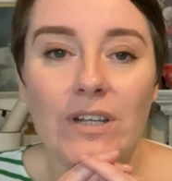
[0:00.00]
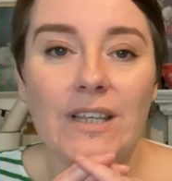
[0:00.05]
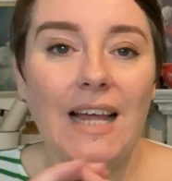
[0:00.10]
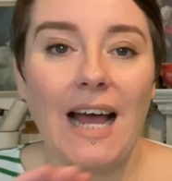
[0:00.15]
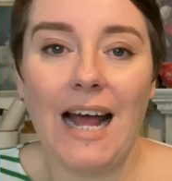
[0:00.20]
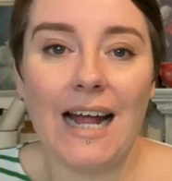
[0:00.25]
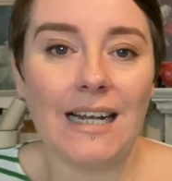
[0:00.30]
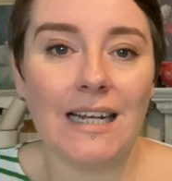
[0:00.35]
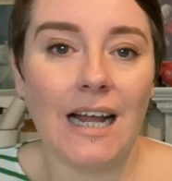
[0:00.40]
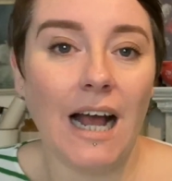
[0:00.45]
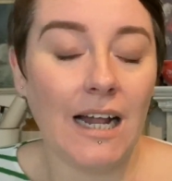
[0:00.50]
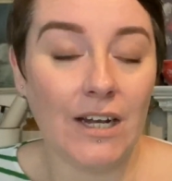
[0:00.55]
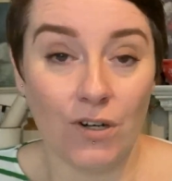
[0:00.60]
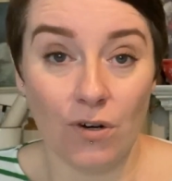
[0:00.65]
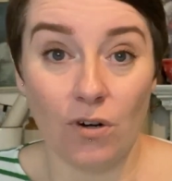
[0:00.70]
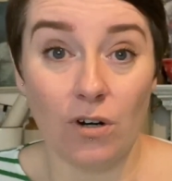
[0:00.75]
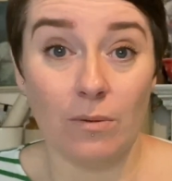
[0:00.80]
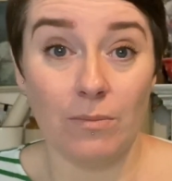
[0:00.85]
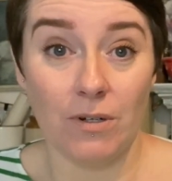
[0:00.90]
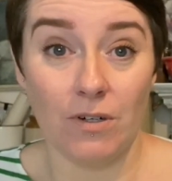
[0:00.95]
than a
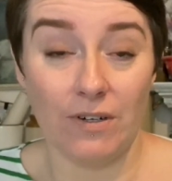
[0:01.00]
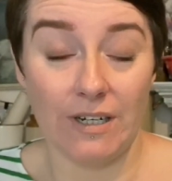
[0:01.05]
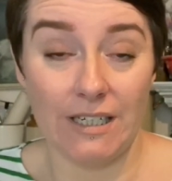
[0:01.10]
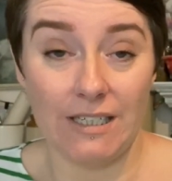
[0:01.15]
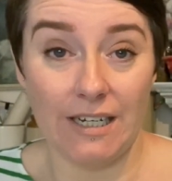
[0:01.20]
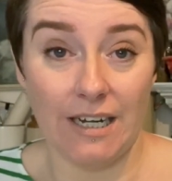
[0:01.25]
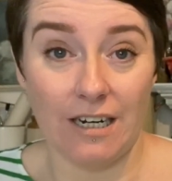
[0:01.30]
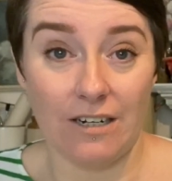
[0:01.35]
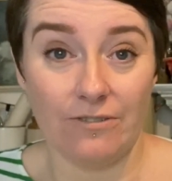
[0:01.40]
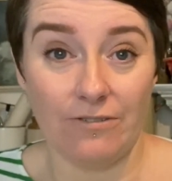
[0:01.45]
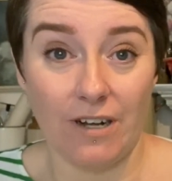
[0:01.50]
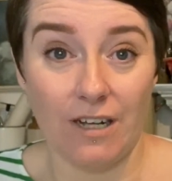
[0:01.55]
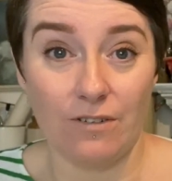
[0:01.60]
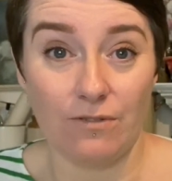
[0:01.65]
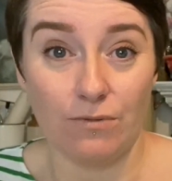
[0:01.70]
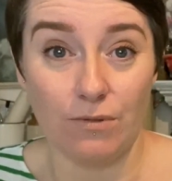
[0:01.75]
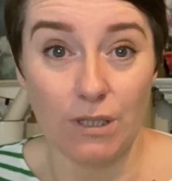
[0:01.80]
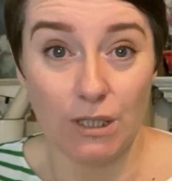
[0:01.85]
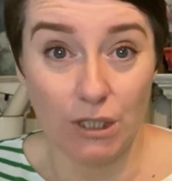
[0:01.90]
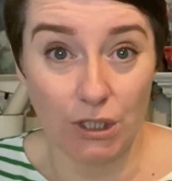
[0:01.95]
normal radiator
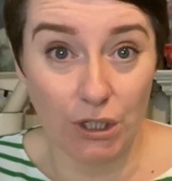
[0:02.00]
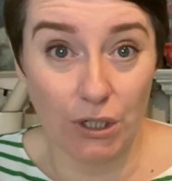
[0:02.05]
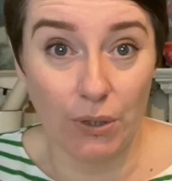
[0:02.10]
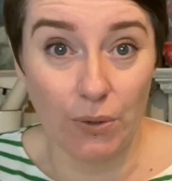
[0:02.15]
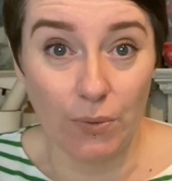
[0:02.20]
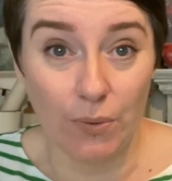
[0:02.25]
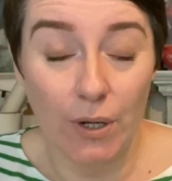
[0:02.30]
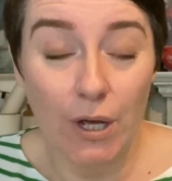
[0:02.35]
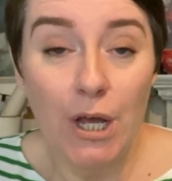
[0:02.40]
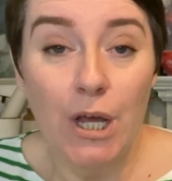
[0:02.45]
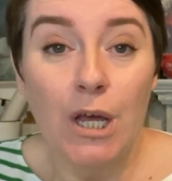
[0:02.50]
valve will do.